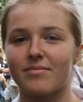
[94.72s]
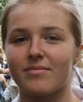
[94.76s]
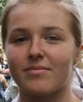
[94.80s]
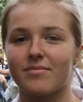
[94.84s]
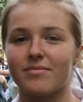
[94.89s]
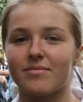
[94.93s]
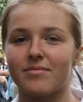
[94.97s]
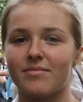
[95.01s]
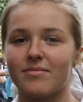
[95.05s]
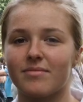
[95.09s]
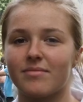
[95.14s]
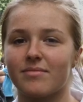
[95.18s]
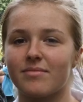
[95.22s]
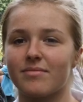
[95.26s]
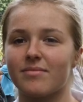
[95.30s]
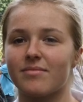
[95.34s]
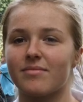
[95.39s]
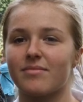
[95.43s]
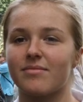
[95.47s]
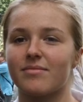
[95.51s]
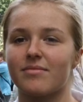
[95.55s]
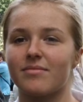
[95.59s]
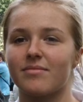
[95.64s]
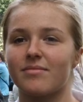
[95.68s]

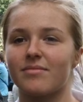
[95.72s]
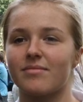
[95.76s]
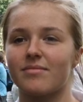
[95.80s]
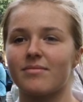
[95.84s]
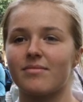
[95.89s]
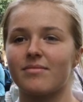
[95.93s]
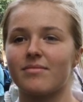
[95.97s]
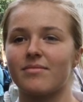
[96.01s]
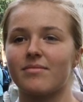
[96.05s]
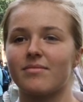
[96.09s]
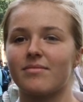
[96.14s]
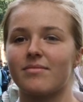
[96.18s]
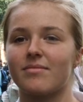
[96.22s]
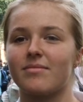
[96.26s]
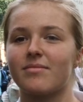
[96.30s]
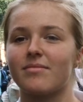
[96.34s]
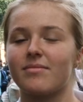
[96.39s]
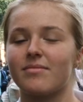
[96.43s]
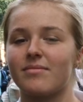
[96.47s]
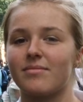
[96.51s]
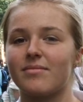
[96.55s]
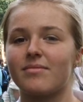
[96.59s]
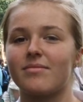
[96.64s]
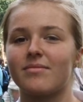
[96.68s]

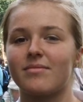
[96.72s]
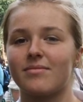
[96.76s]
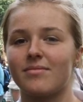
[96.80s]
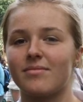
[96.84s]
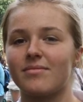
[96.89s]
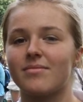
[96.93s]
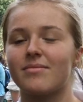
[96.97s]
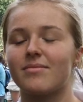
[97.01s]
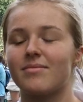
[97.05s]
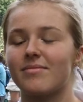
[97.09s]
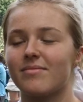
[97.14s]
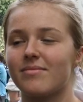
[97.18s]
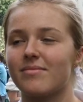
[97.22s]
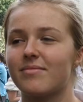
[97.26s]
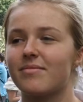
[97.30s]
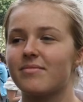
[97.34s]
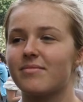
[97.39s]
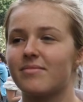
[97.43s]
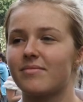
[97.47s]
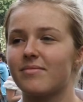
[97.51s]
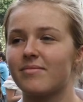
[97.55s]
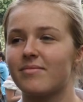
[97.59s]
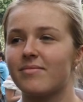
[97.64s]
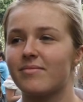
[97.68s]

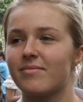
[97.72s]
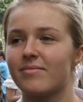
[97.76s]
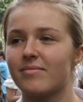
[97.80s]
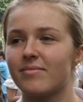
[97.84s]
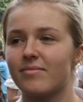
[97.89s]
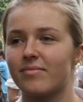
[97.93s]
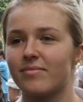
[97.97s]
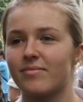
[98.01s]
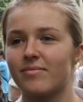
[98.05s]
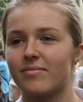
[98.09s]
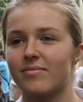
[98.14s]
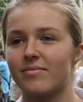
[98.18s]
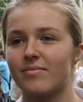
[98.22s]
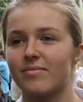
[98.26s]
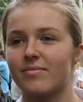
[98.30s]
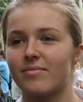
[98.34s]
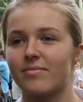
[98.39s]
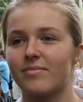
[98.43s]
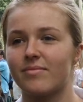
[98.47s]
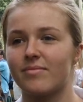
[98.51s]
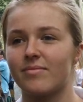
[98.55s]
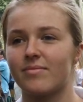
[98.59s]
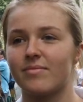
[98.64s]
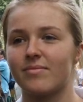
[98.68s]

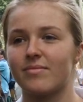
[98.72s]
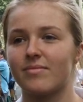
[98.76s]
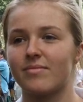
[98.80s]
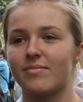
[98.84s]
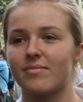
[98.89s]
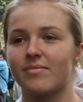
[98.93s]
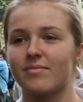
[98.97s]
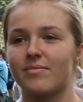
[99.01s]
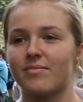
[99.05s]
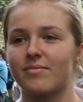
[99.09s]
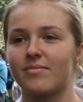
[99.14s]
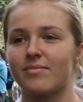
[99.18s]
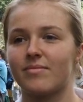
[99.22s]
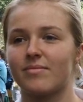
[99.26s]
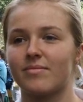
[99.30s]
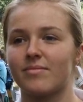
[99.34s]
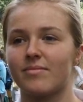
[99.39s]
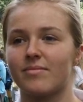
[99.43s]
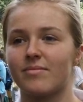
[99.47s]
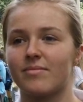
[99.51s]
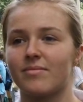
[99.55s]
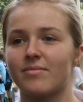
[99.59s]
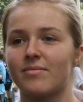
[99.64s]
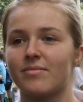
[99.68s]

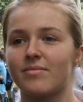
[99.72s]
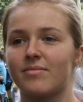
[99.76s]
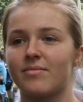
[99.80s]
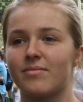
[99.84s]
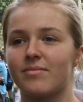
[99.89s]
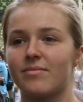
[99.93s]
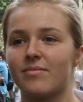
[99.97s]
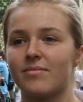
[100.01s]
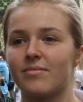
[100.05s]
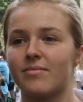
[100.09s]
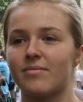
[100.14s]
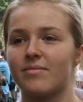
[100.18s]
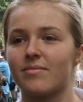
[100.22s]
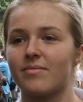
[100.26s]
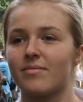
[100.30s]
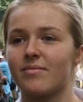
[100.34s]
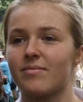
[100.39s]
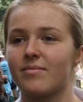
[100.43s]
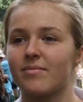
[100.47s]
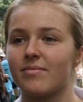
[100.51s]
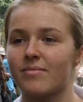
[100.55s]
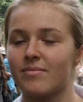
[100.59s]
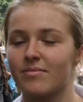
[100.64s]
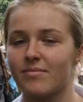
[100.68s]

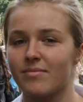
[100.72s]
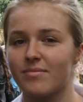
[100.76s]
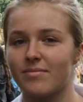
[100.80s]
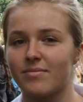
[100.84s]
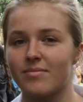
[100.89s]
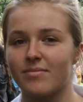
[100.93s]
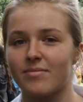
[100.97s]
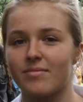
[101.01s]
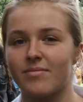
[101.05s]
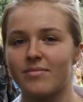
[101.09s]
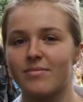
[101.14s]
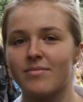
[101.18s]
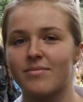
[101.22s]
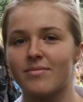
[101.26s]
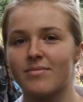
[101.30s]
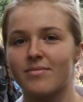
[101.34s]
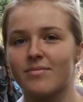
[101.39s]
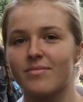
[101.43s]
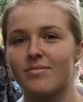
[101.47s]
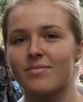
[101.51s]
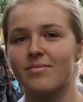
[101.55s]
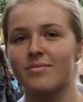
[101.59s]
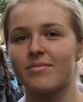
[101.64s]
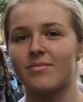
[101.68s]

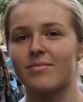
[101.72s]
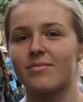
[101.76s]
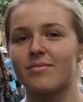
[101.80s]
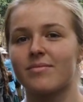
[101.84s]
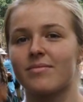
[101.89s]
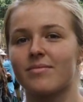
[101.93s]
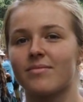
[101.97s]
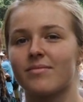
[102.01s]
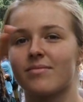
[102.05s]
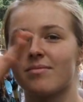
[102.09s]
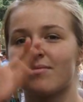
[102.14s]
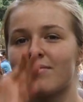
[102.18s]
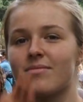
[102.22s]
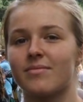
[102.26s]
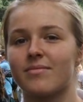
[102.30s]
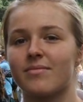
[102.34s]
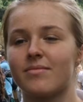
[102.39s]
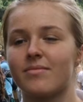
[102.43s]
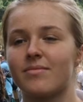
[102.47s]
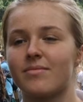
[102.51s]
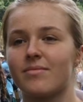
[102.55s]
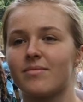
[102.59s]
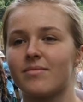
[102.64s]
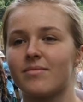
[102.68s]
This person isn't speaking.